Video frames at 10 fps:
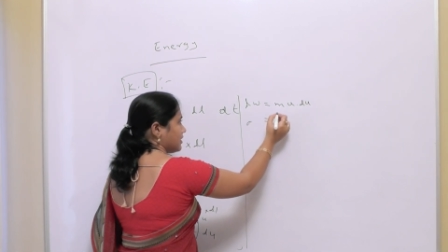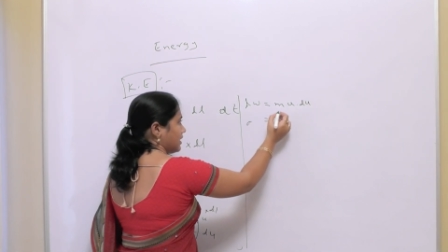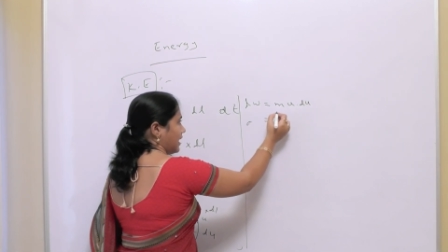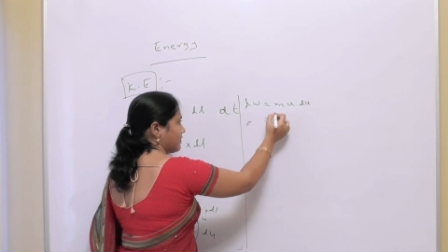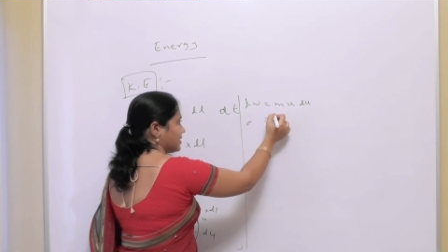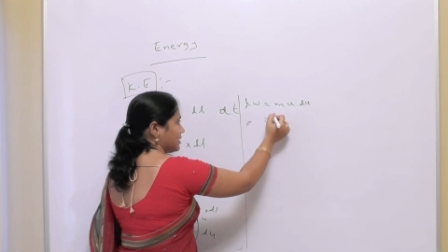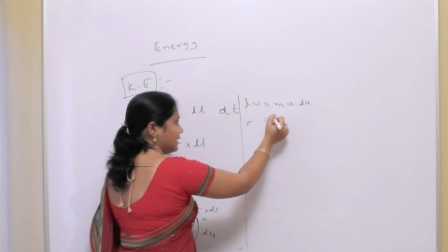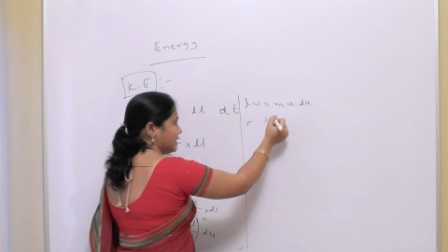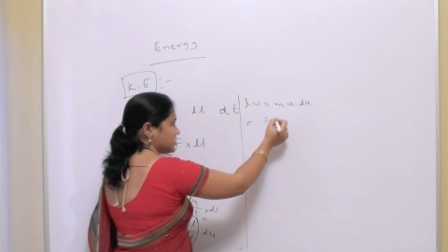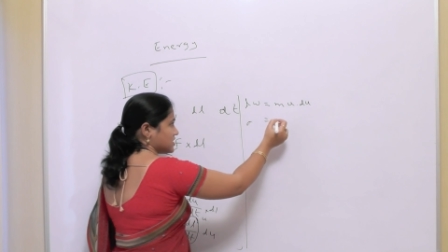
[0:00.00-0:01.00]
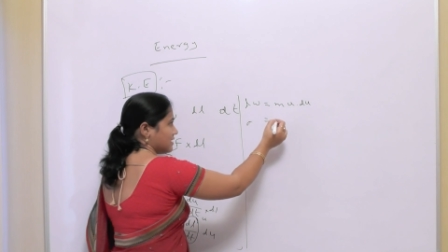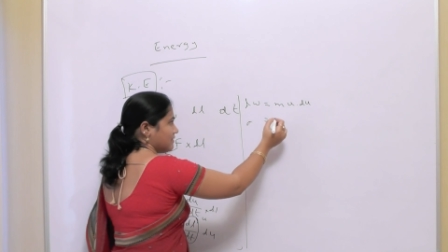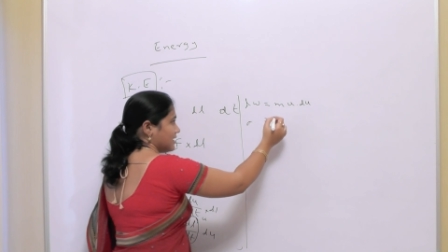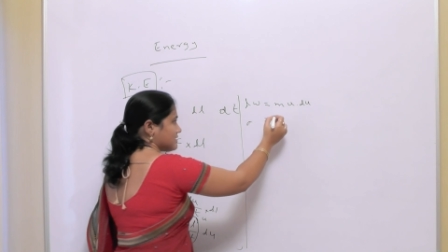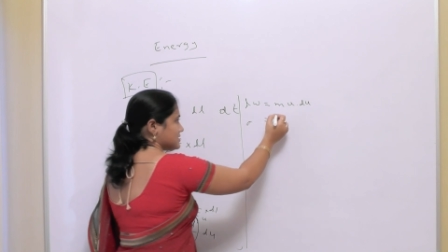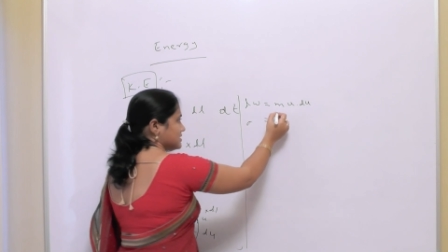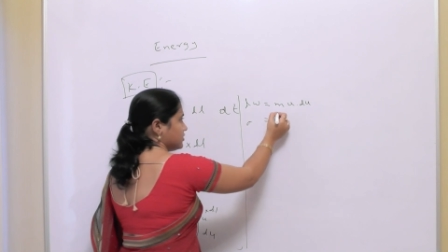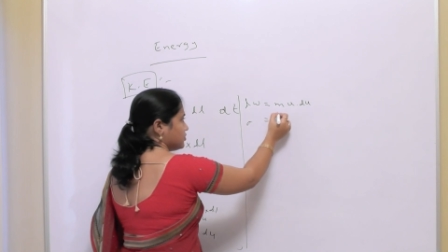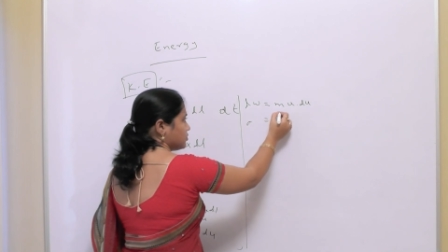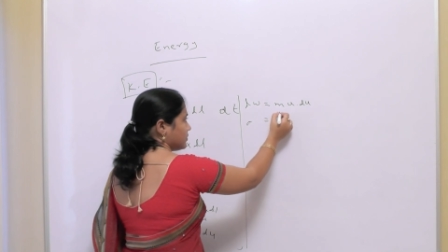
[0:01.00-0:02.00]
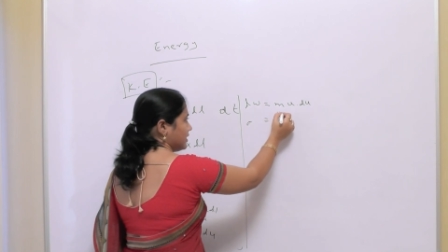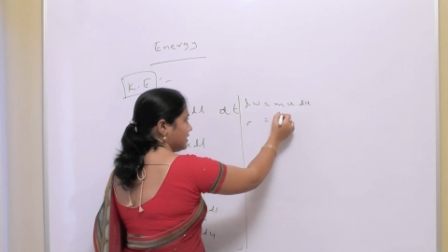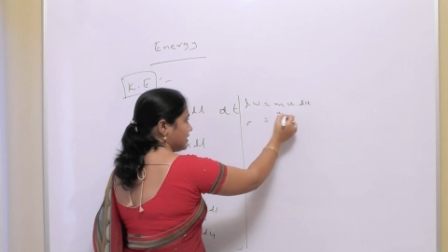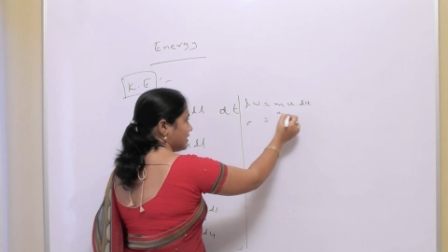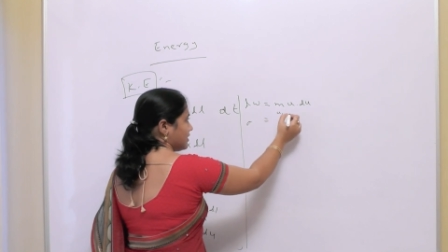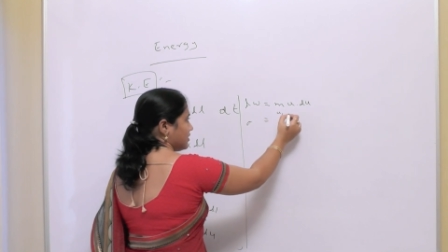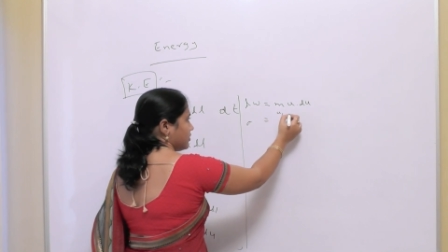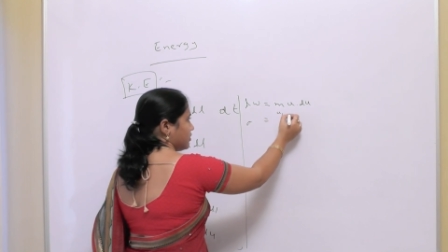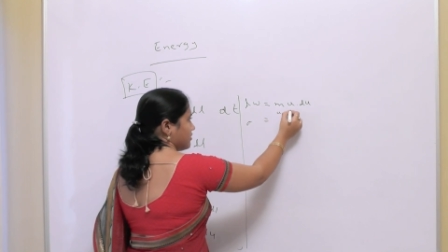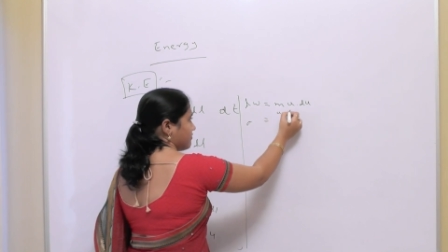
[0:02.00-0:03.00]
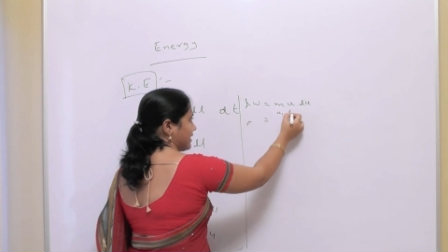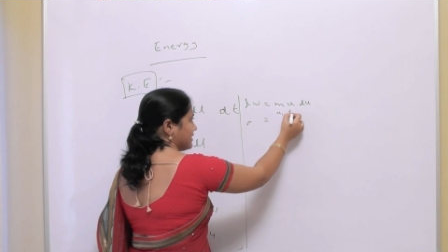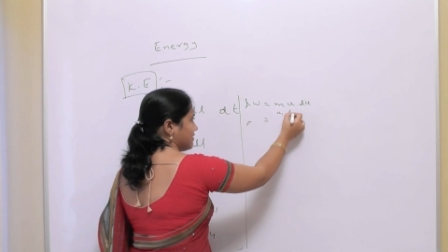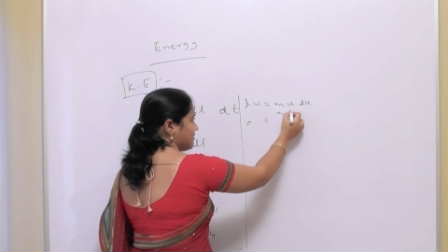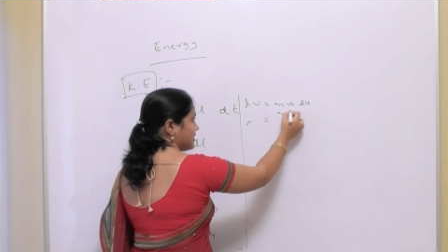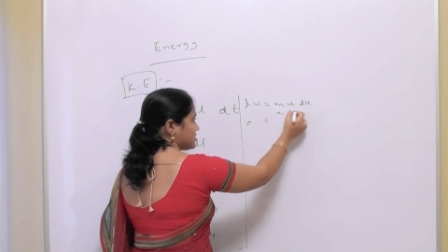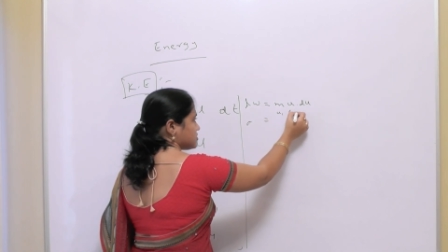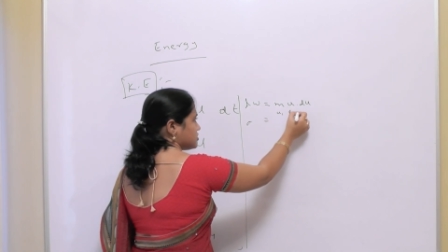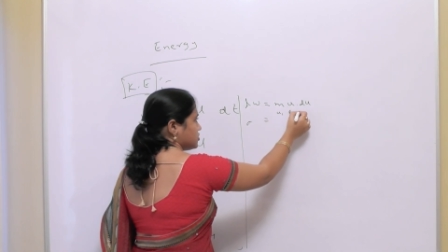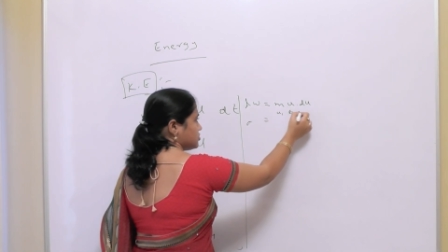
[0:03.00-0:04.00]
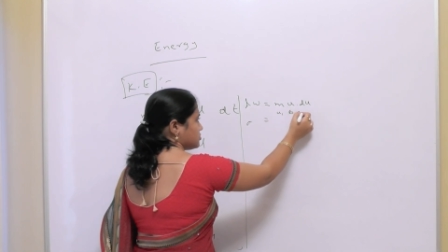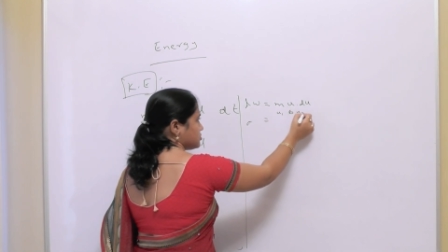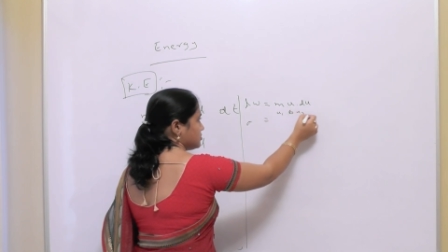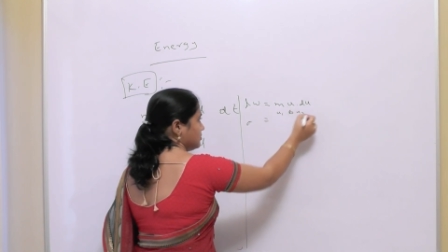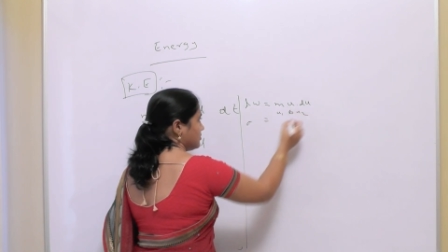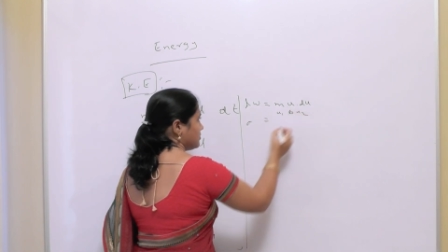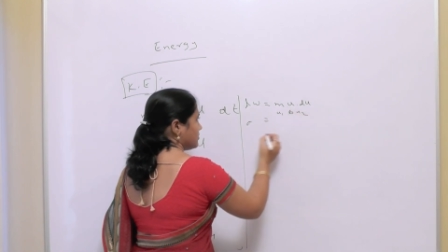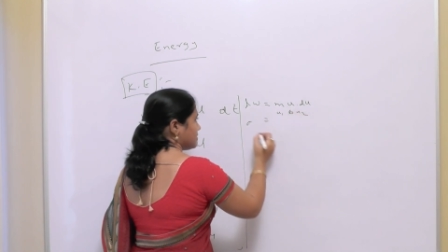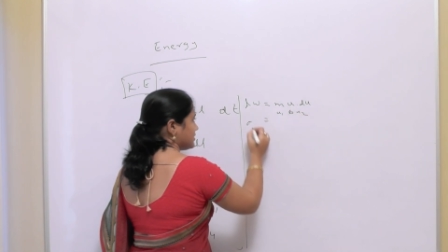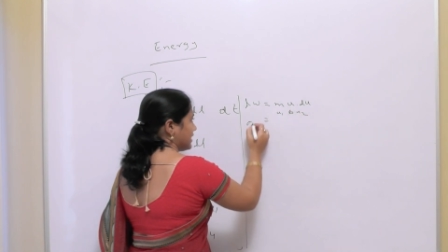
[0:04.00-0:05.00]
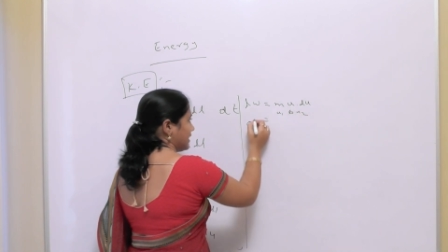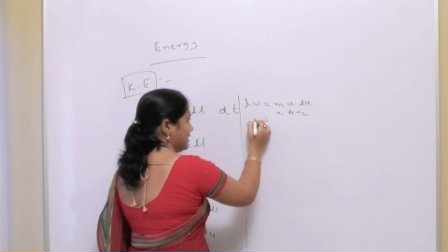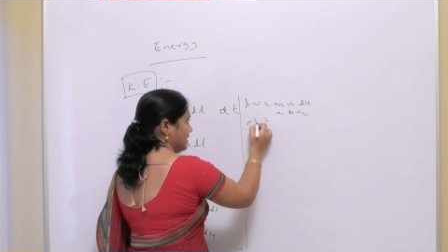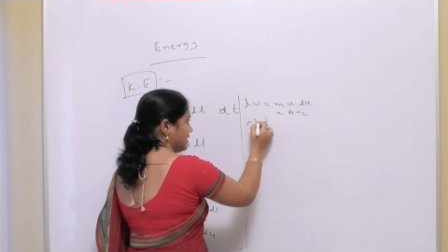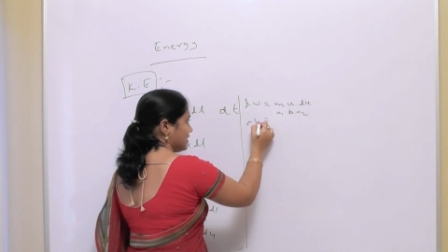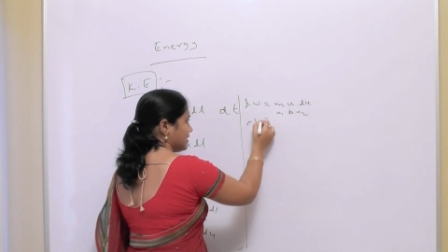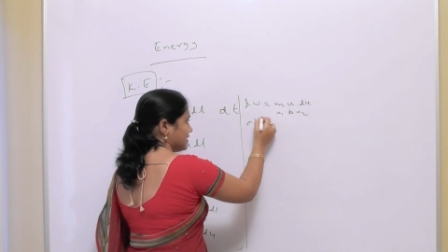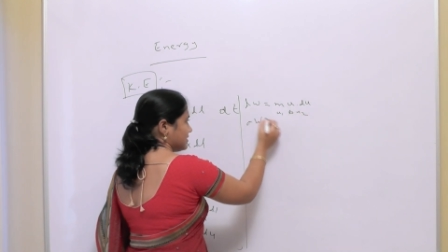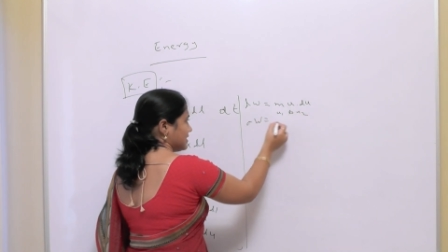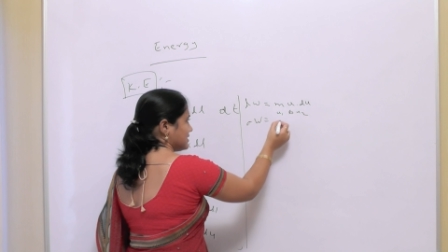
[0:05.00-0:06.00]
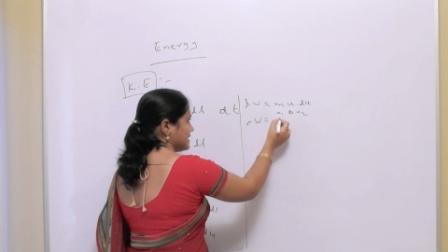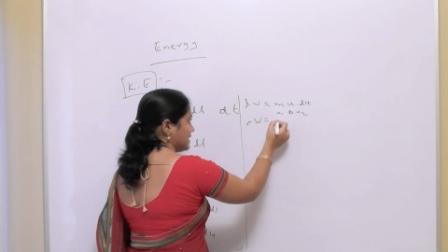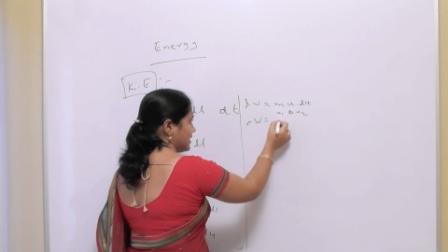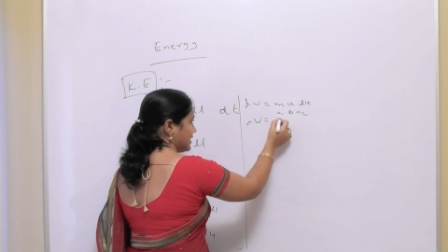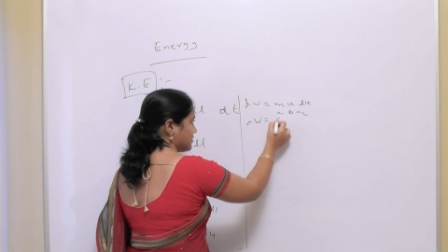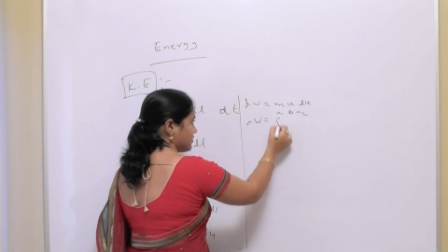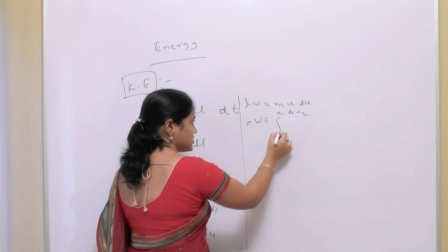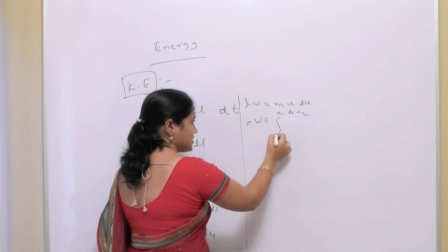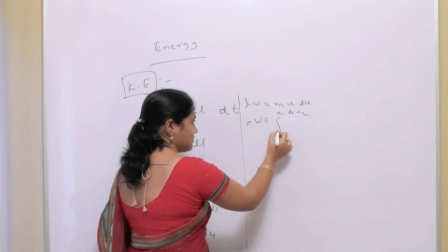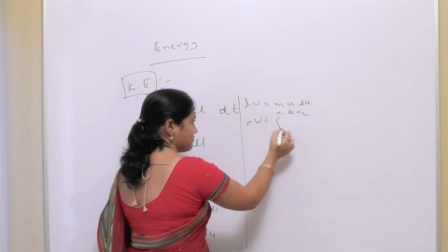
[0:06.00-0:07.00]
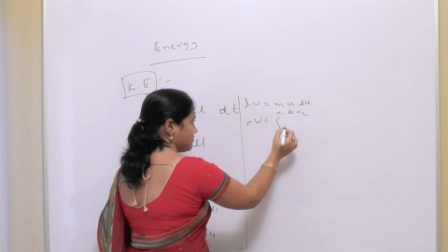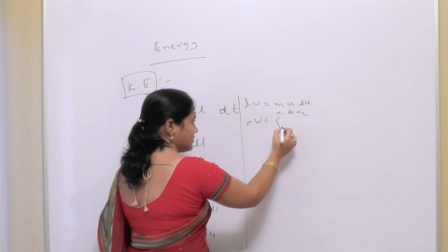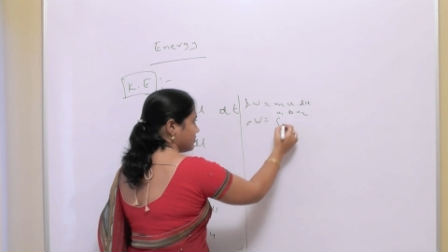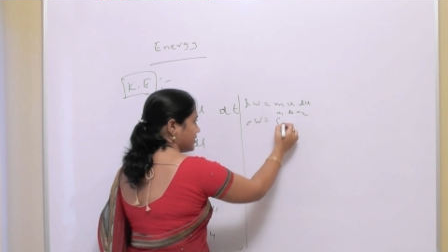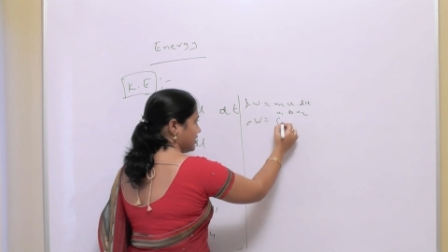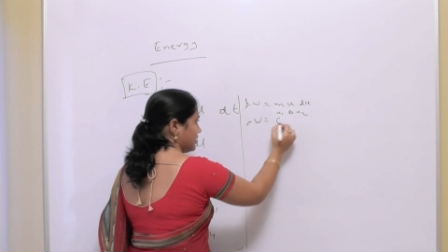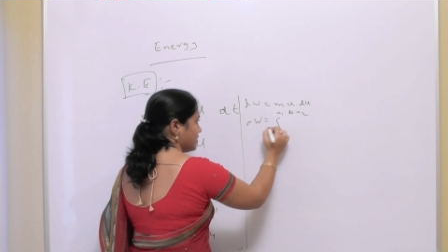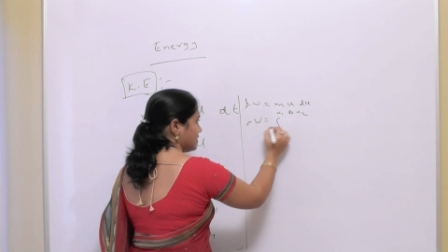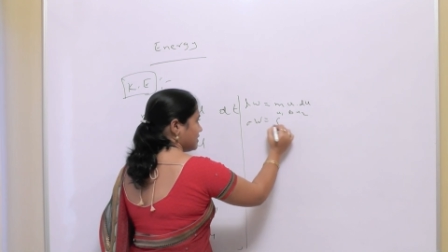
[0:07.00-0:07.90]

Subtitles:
having initial velocity u1 to a final velocity u2, then the resultant equation will be